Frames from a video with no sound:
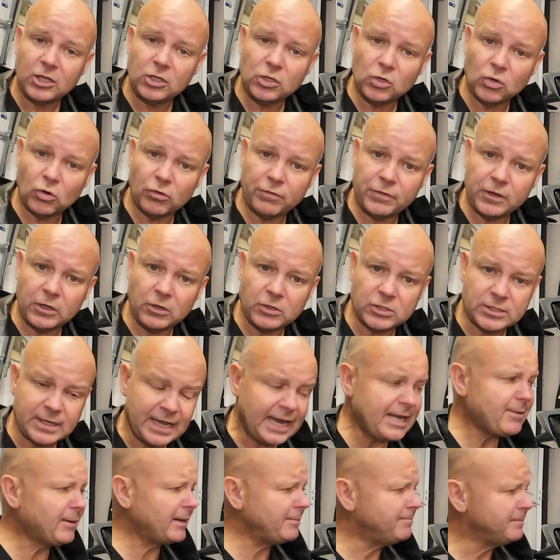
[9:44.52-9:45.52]
your views.
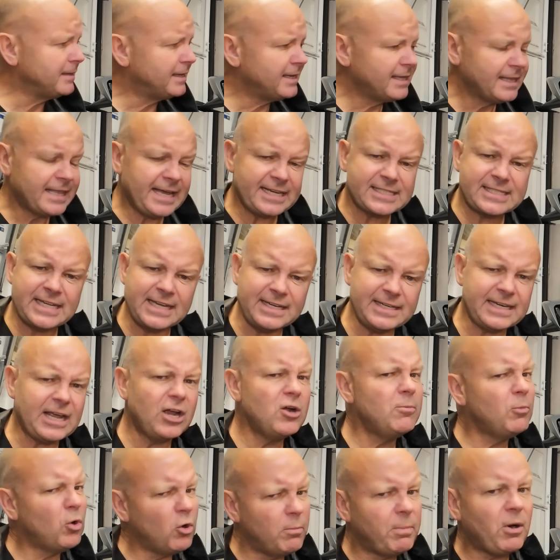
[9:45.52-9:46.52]
Anyway, that's it.
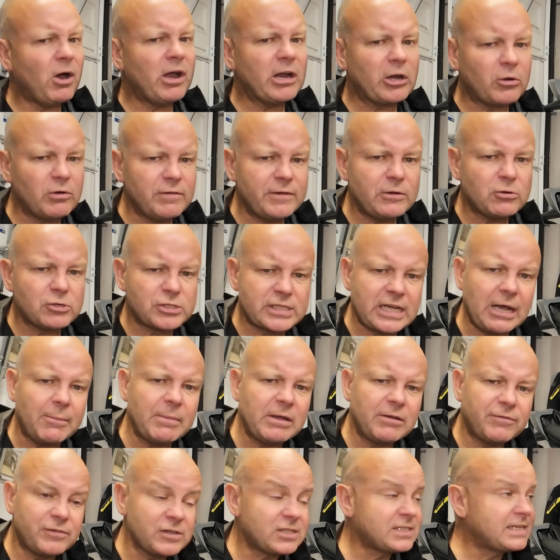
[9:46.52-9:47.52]
No more bike reveals
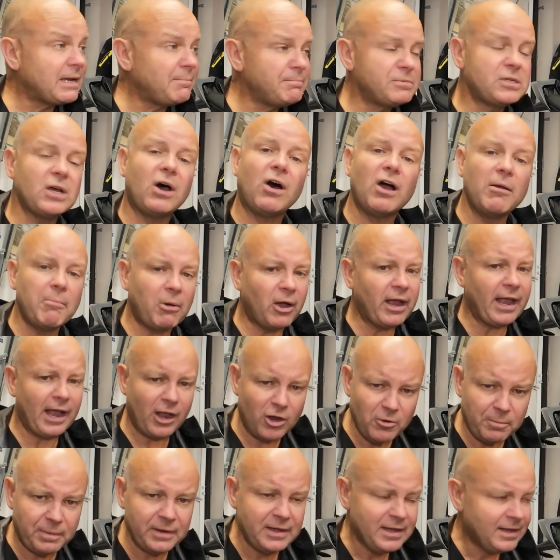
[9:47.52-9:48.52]
coming for some time, I
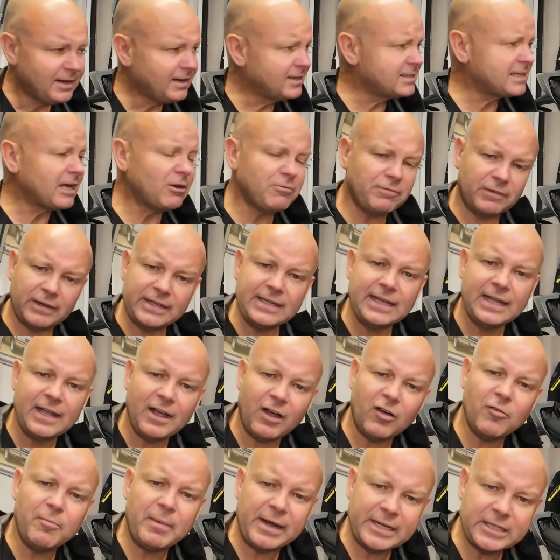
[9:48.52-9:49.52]
hope, because hopefully
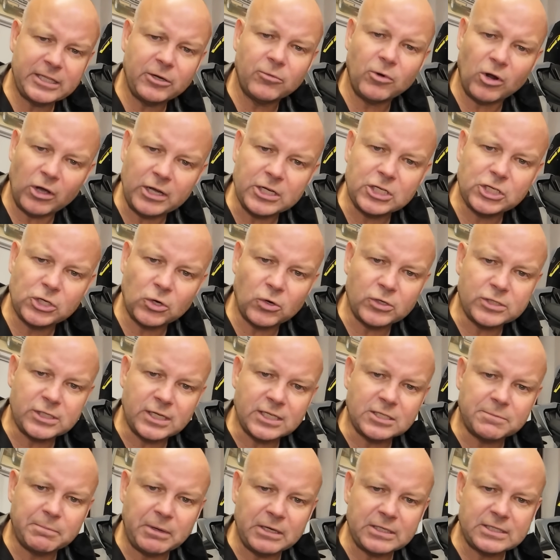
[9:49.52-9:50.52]
I've made the right
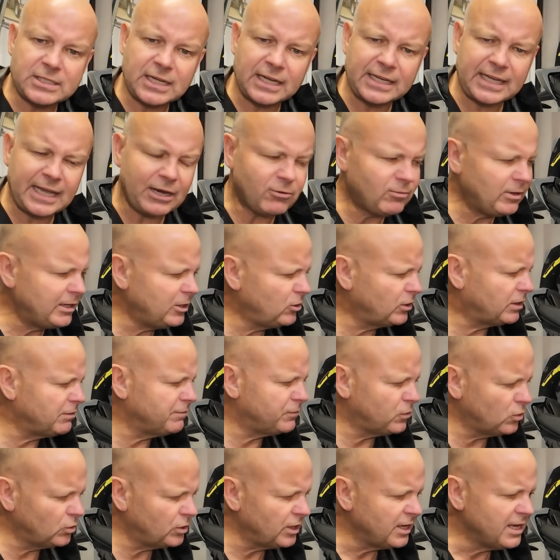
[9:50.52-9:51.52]
choices. But yeah, really looking
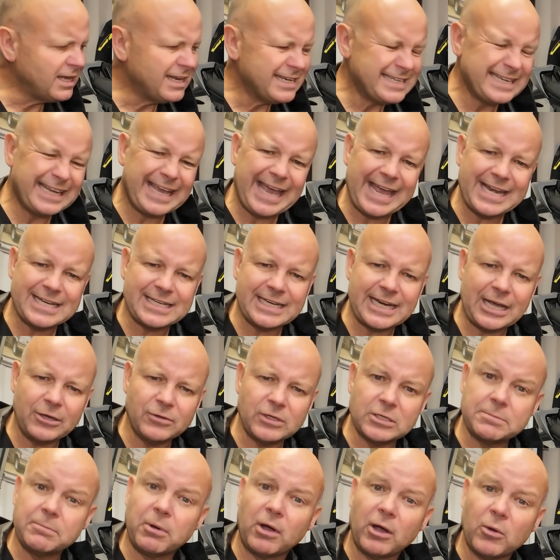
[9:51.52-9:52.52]
forward to getting to know
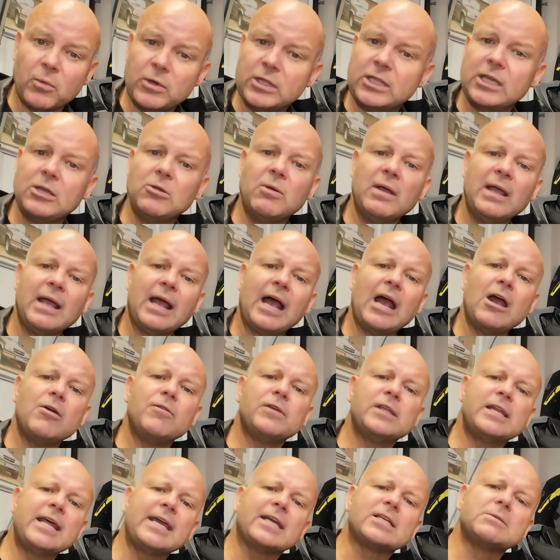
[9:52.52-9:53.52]
this bike with you over
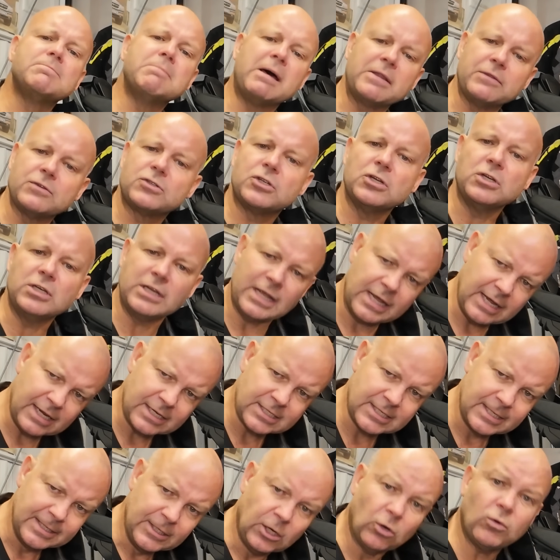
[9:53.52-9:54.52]
the next months and
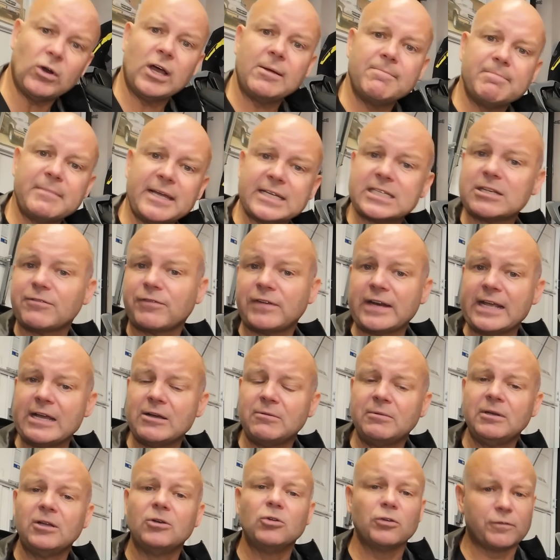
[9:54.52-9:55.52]
years. All right, that's it for
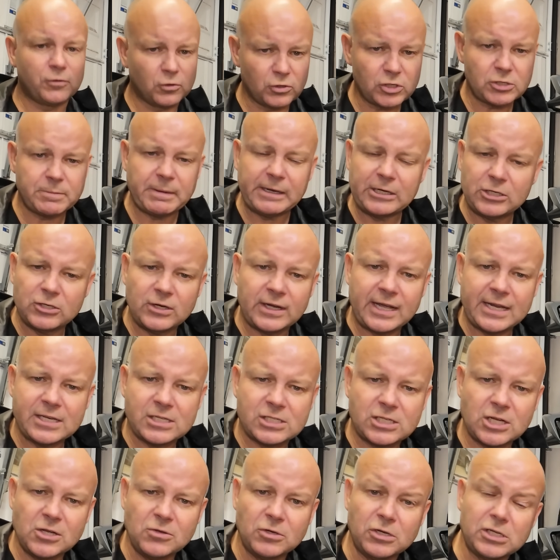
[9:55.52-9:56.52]
now. Look forward to speaking to you again
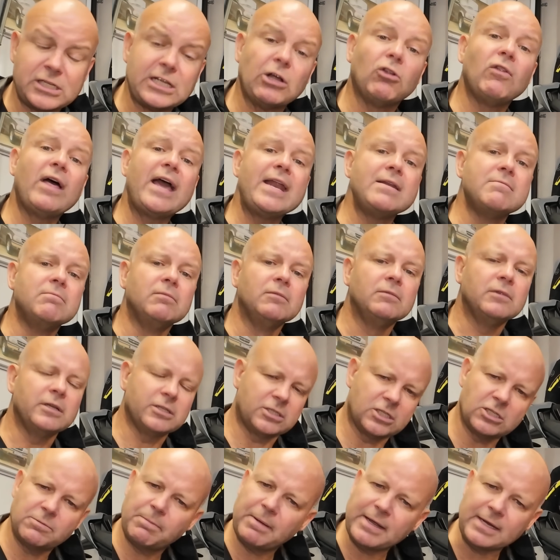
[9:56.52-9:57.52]
soon. Until then, this
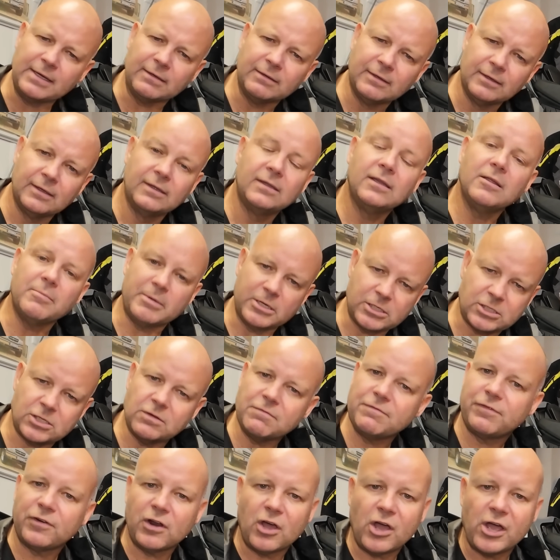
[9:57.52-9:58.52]
has been the Mist
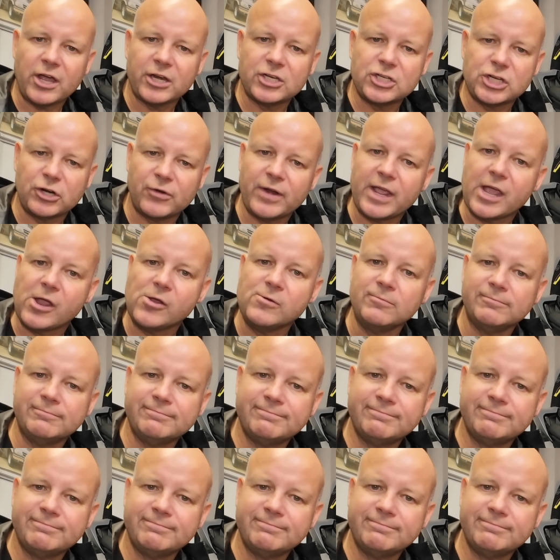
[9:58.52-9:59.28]
and Fly. Cheerio.